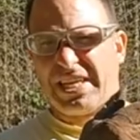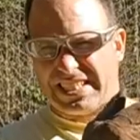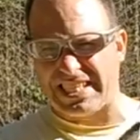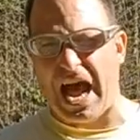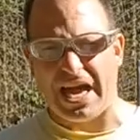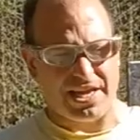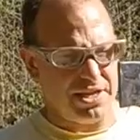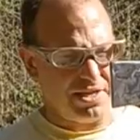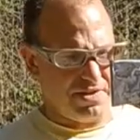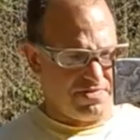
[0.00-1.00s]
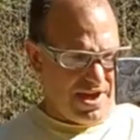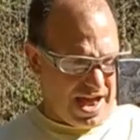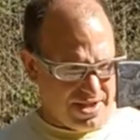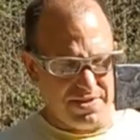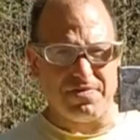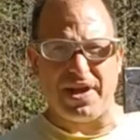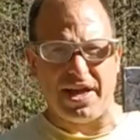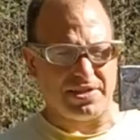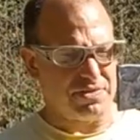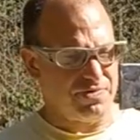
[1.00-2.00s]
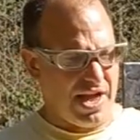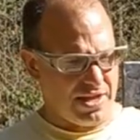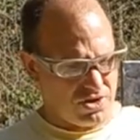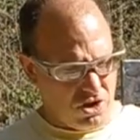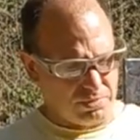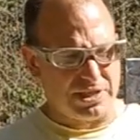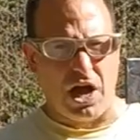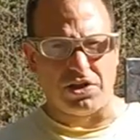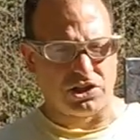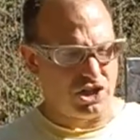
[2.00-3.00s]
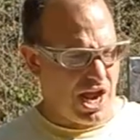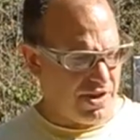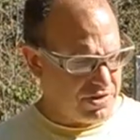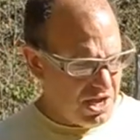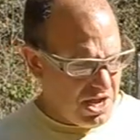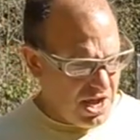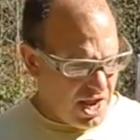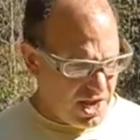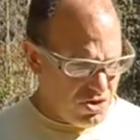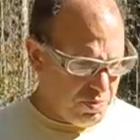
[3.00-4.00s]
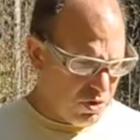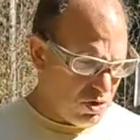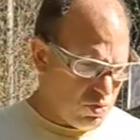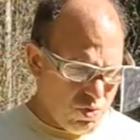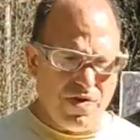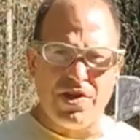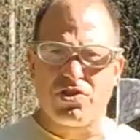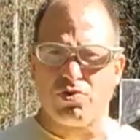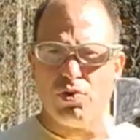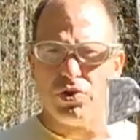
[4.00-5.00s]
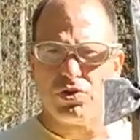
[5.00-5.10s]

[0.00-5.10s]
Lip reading: a socket that comes down the shaft, and then you put a rivet through it